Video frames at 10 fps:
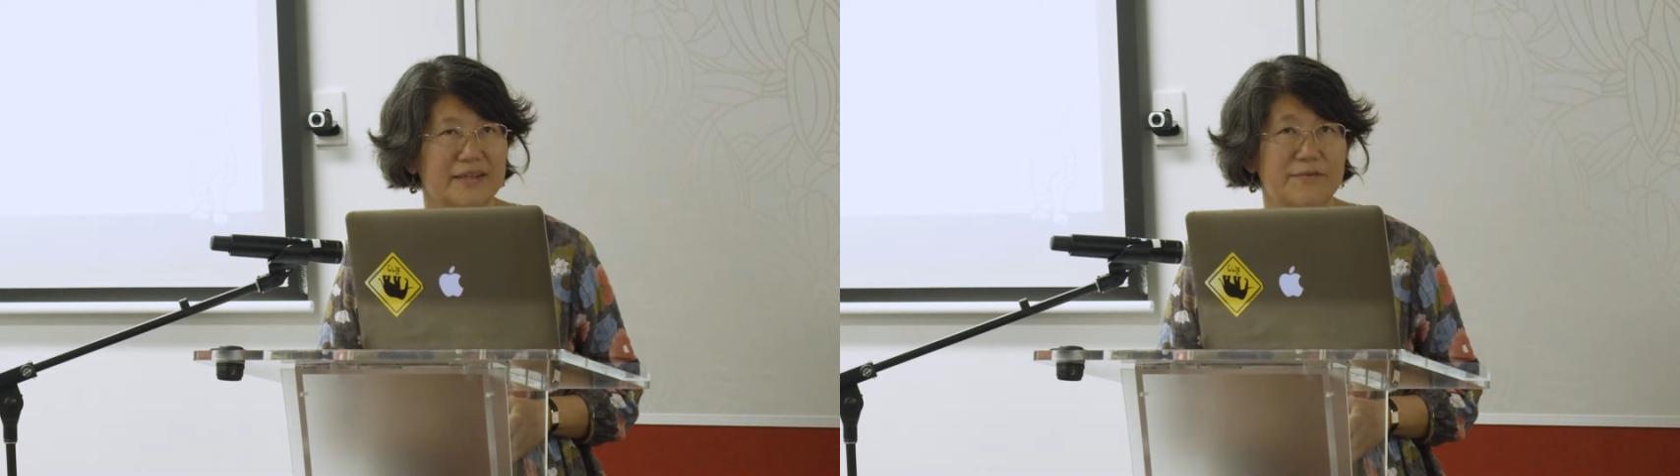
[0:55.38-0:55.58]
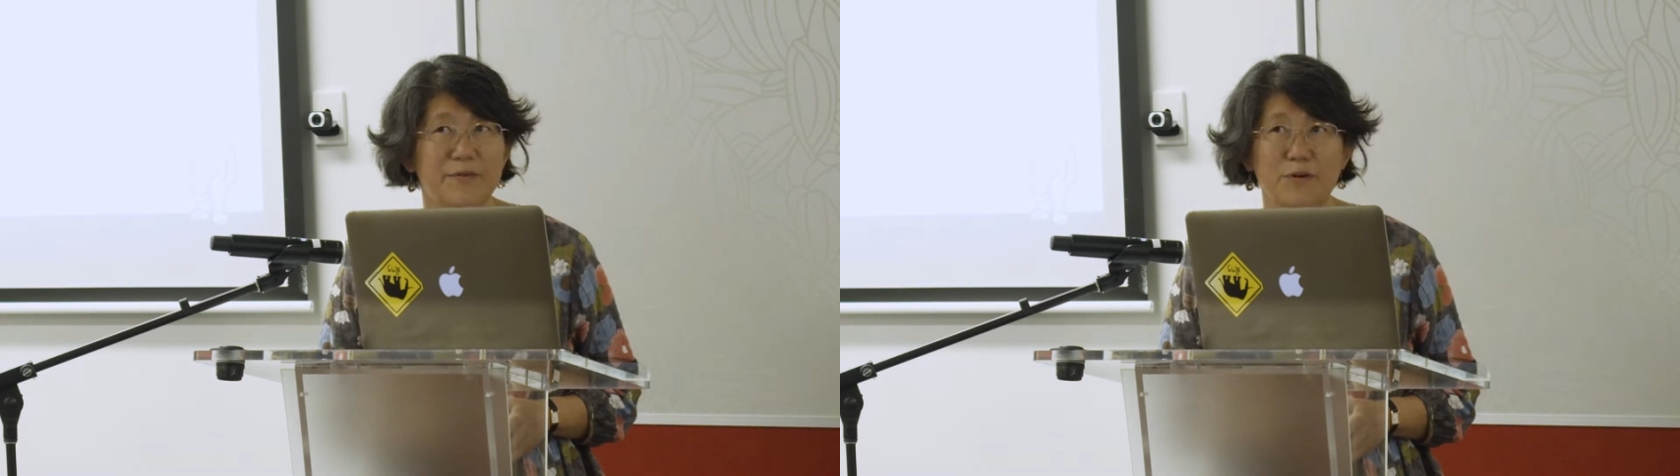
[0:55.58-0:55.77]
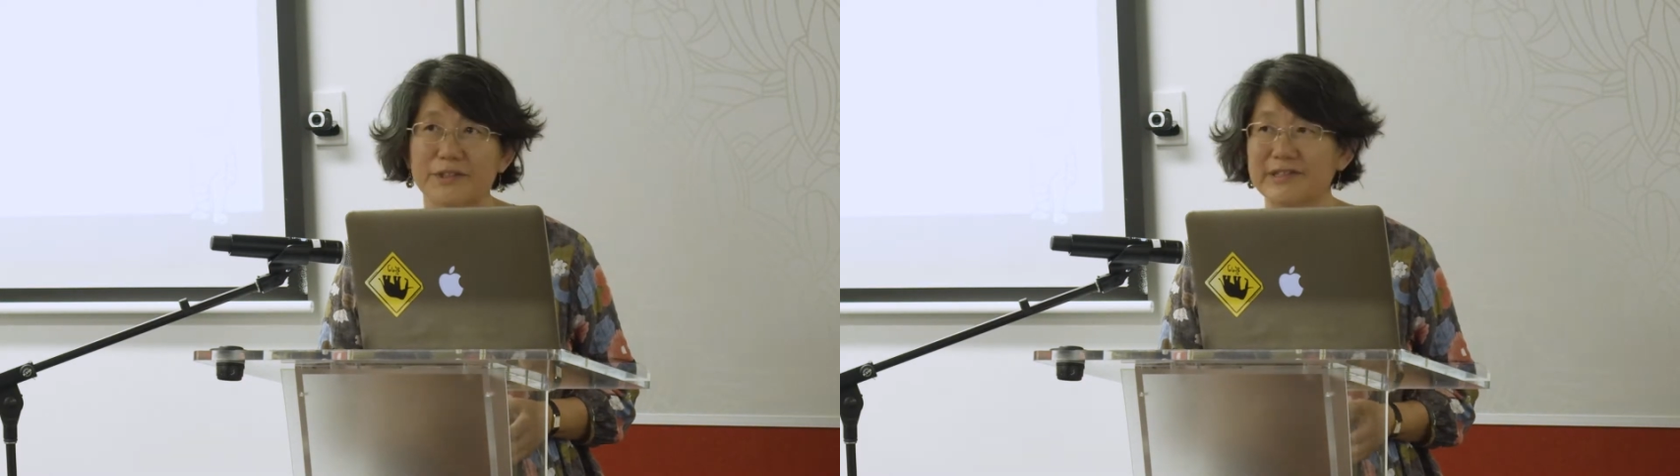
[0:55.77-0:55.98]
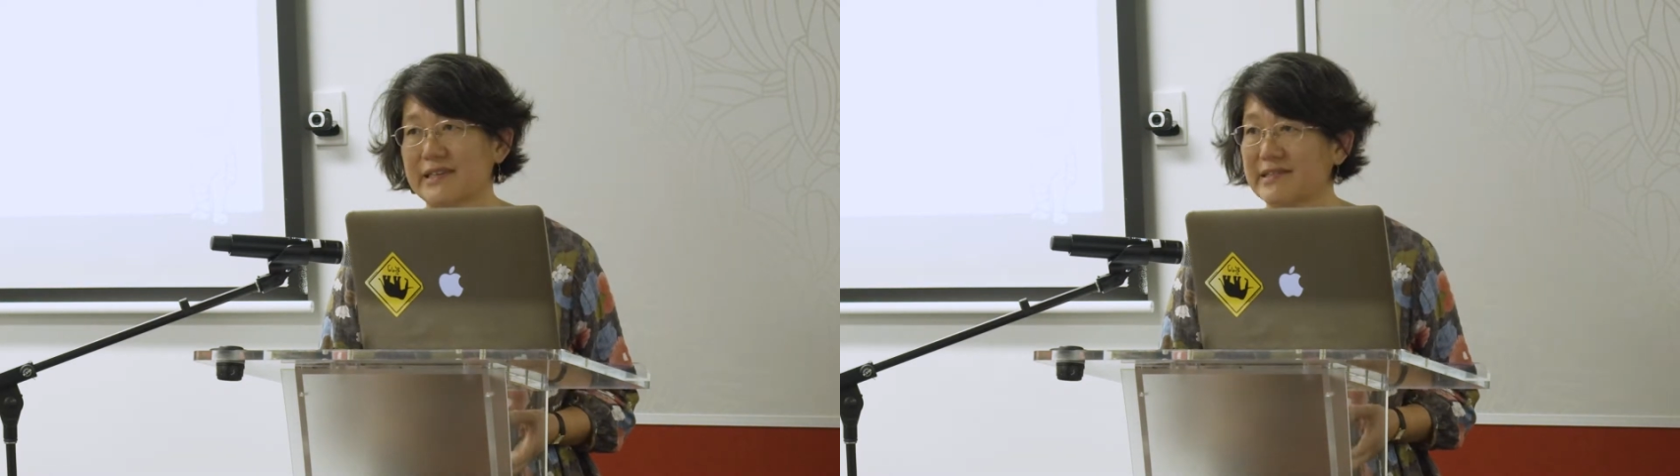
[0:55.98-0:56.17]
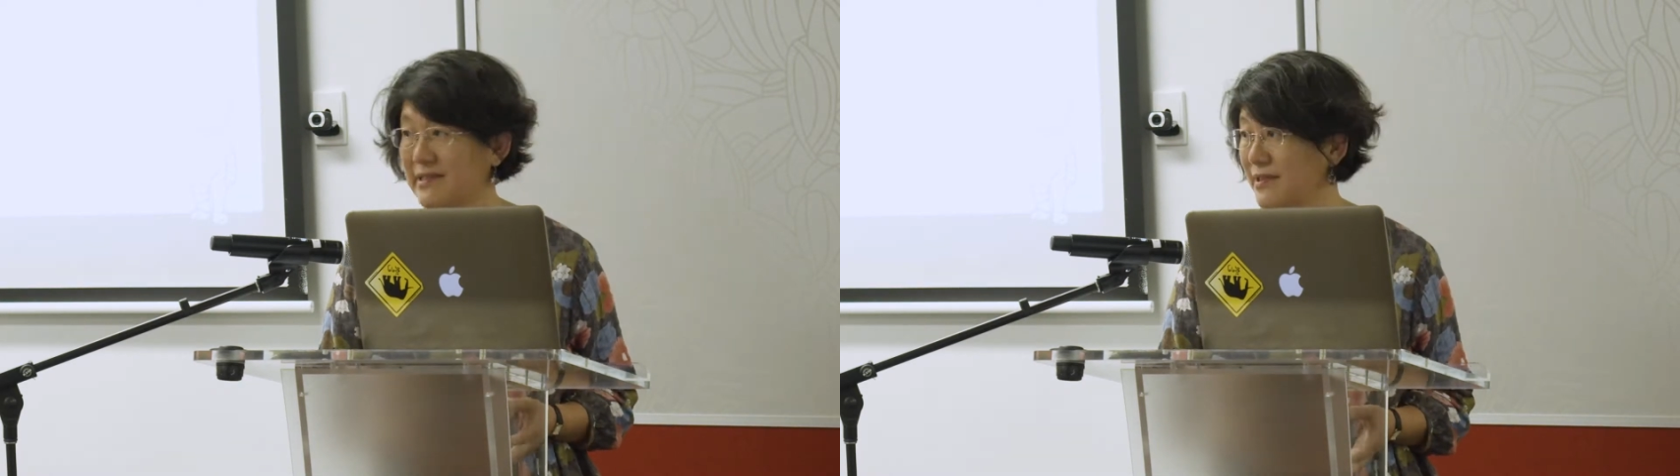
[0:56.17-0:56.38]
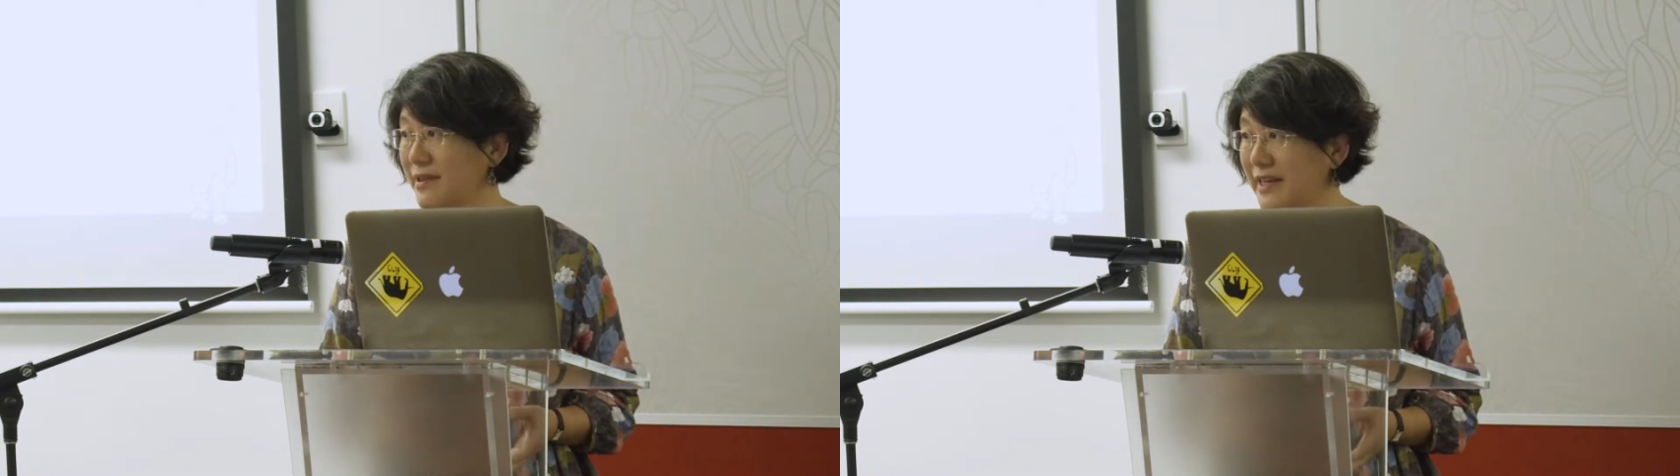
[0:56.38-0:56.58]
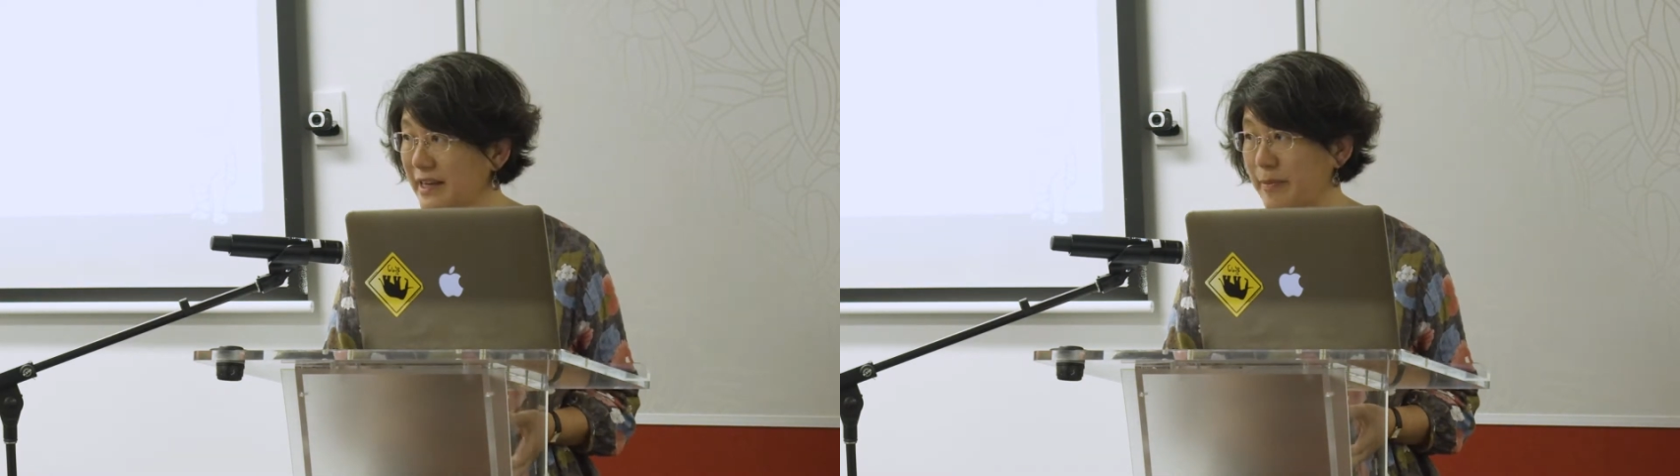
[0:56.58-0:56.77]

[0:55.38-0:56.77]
forced us to think